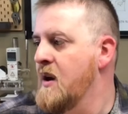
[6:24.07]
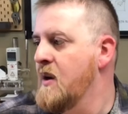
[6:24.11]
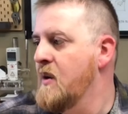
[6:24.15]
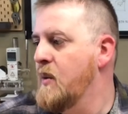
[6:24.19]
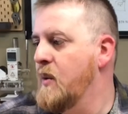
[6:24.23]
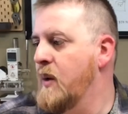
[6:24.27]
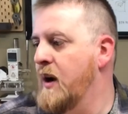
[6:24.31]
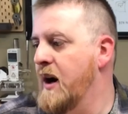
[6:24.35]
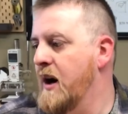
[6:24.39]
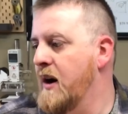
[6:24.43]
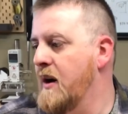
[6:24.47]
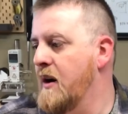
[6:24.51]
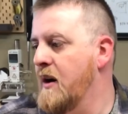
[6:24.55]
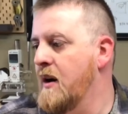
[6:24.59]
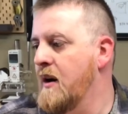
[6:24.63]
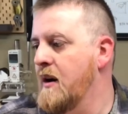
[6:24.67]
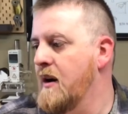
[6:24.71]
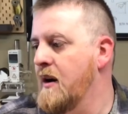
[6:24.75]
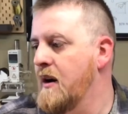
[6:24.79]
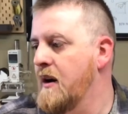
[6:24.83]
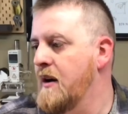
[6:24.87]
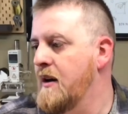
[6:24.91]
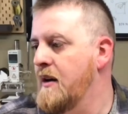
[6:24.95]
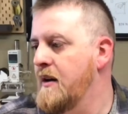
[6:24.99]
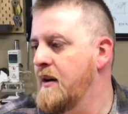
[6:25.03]
where
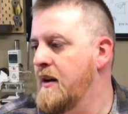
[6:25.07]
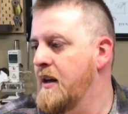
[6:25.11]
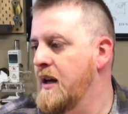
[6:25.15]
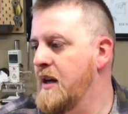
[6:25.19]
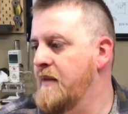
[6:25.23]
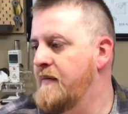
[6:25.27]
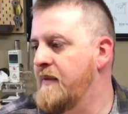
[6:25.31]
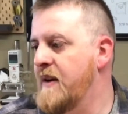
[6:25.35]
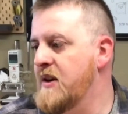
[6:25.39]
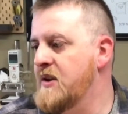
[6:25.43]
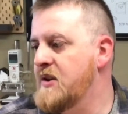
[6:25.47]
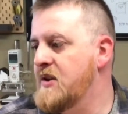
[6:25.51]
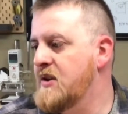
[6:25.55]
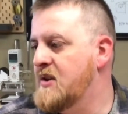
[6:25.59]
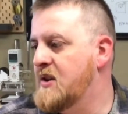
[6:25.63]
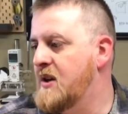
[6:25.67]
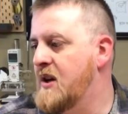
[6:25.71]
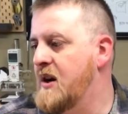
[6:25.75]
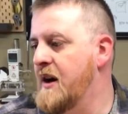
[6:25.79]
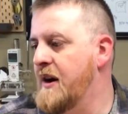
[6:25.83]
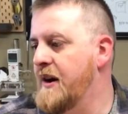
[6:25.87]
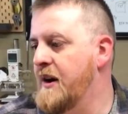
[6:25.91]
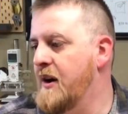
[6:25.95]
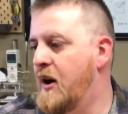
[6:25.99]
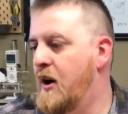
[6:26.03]
if I just
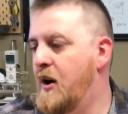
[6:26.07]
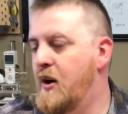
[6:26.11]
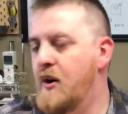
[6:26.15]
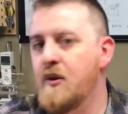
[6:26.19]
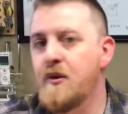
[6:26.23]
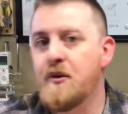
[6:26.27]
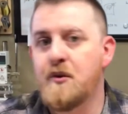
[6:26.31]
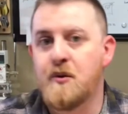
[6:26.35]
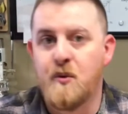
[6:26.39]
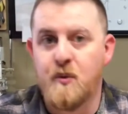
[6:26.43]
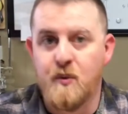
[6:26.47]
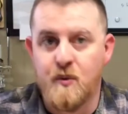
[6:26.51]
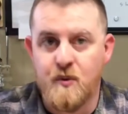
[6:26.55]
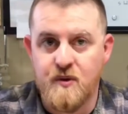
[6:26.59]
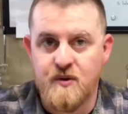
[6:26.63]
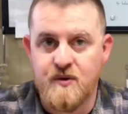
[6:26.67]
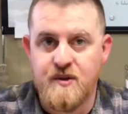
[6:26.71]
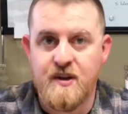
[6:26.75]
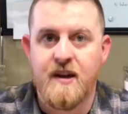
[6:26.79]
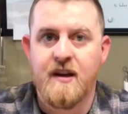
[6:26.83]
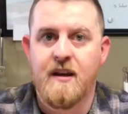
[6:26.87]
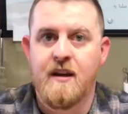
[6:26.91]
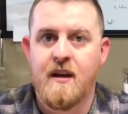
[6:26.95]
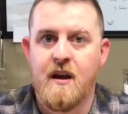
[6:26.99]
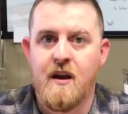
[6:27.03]
cut all the corners
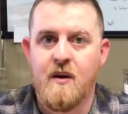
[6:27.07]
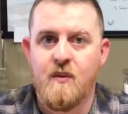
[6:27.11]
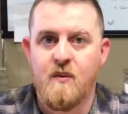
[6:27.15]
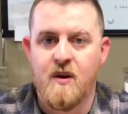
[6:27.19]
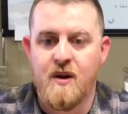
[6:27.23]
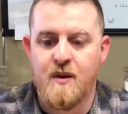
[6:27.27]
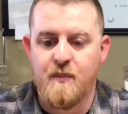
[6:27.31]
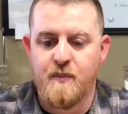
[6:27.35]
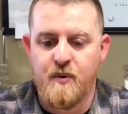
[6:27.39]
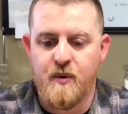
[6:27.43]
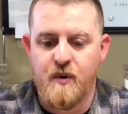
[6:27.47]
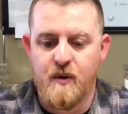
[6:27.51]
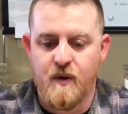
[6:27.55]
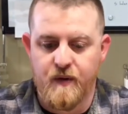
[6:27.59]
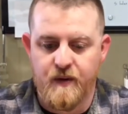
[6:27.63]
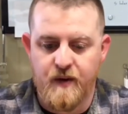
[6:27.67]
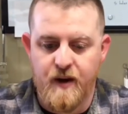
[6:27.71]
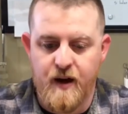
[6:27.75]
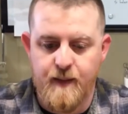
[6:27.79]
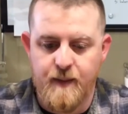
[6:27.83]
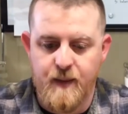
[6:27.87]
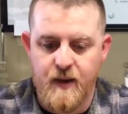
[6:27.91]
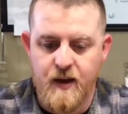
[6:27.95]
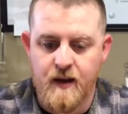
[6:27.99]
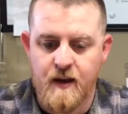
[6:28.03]
I can when I'm
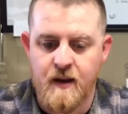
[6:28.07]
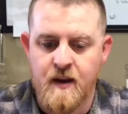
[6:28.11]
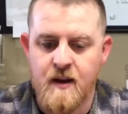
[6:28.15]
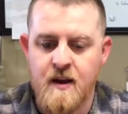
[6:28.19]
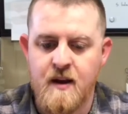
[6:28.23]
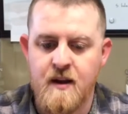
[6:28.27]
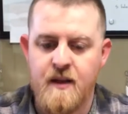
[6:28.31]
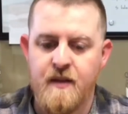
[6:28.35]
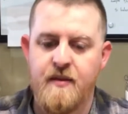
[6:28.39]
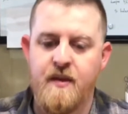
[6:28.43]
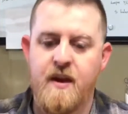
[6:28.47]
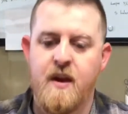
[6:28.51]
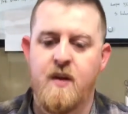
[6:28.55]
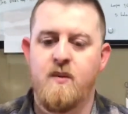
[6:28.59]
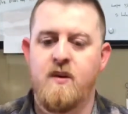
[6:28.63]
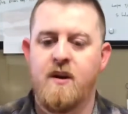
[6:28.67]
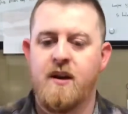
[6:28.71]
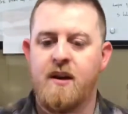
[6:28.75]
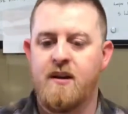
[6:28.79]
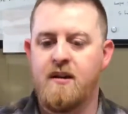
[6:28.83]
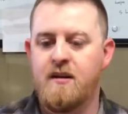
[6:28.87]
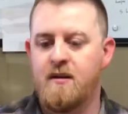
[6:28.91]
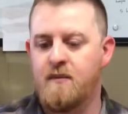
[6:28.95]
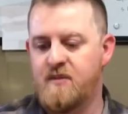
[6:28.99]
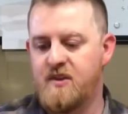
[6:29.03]
prototyping, then when
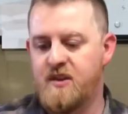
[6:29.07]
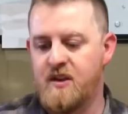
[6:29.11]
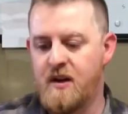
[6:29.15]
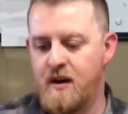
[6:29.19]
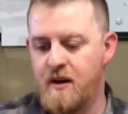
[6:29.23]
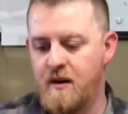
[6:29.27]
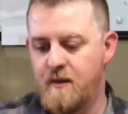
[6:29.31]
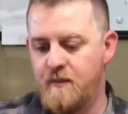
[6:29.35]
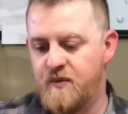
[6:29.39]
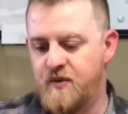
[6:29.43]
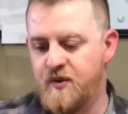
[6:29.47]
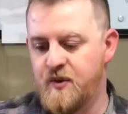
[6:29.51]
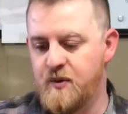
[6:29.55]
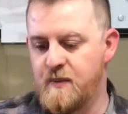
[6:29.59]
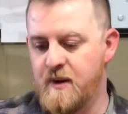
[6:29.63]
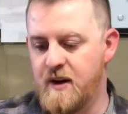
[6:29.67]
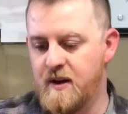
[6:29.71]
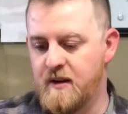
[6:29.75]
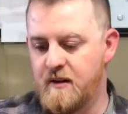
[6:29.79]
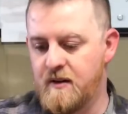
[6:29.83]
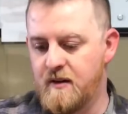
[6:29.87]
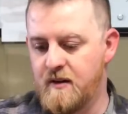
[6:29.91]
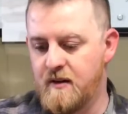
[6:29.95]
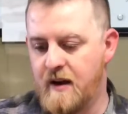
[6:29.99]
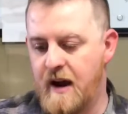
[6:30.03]
it comes time to
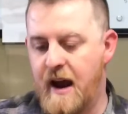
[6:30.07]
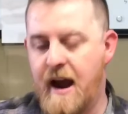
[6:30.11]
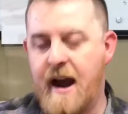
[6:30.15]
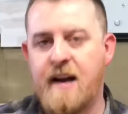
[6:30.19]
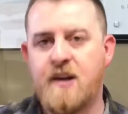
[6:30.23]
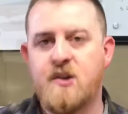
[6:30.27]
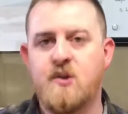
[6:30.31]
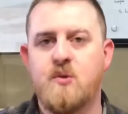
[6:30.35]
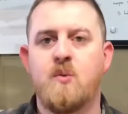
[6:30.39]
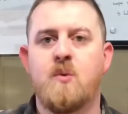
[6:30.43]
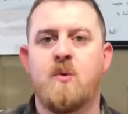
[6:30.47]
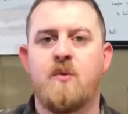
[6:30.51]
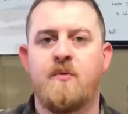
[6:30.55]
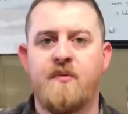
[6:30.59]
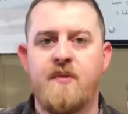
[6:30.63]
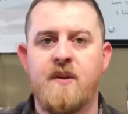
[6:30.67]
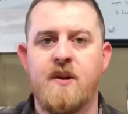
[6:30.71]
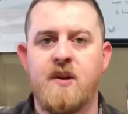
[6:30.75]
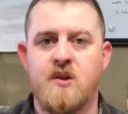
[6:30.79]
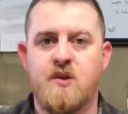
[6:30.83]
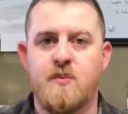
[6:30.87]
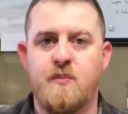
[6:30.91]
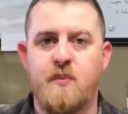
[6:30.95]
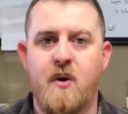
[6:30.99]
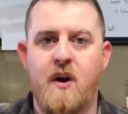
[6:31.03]
make the actual
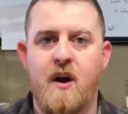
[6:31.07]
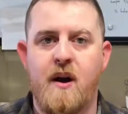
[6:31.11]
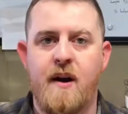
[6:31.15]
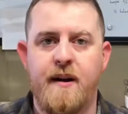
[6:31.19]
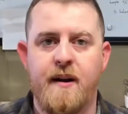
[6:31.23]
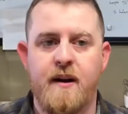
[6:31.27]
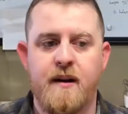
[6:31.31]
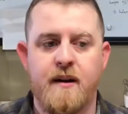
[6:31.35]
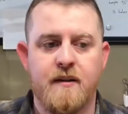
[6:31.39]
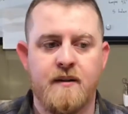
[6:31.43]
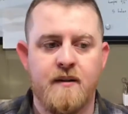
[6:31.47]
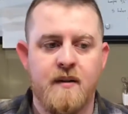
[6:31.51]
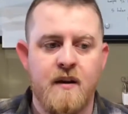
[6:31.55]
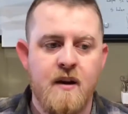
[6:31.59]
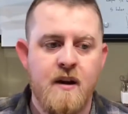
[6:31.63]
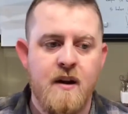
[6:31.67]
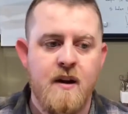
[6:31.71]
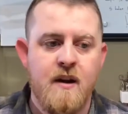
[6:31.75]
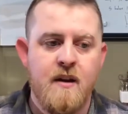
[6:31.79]
finished product,